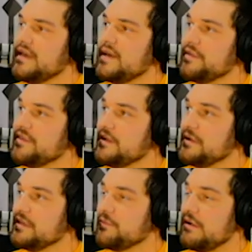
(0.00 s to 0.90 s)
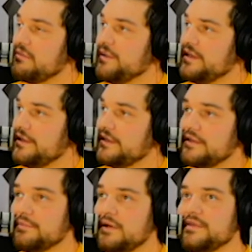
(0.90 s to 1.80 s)
Yeah, but think about the probability though.
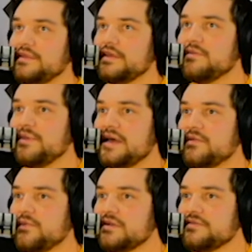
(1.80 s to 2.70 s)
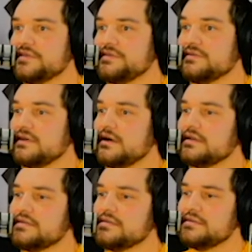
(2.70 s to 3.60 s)
The moment that you ban one of the 2
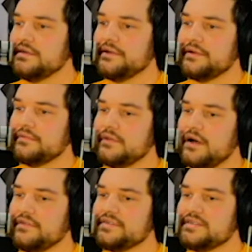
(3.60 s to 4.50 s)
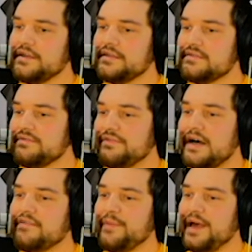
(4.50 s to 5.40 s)
Dawns, you're all of a sudden it's
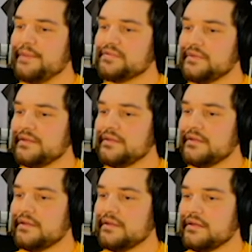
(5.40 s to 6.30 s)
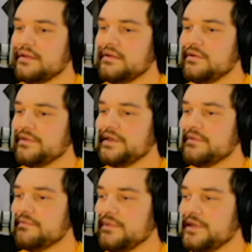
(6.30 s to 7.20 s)
5 maps with only,